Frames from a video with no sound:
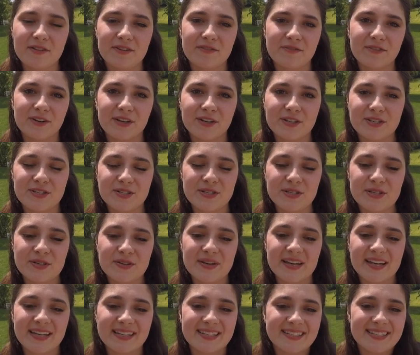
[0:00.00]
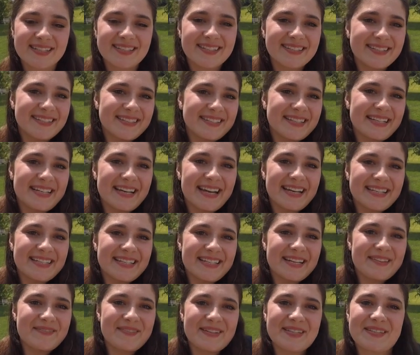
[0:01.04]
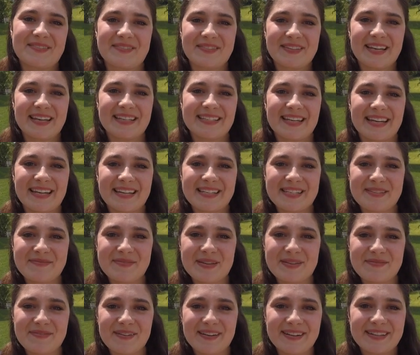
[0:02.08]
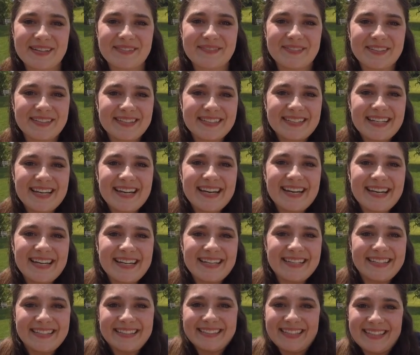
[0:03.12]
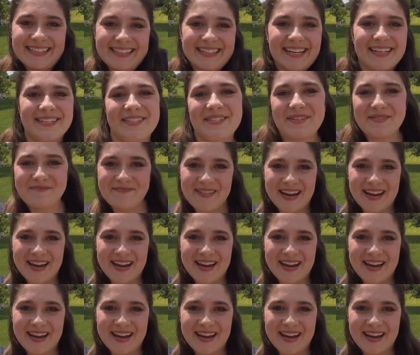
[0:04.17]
and virtue. And like I said, I'm just really excited to be a part of your day. Let's get you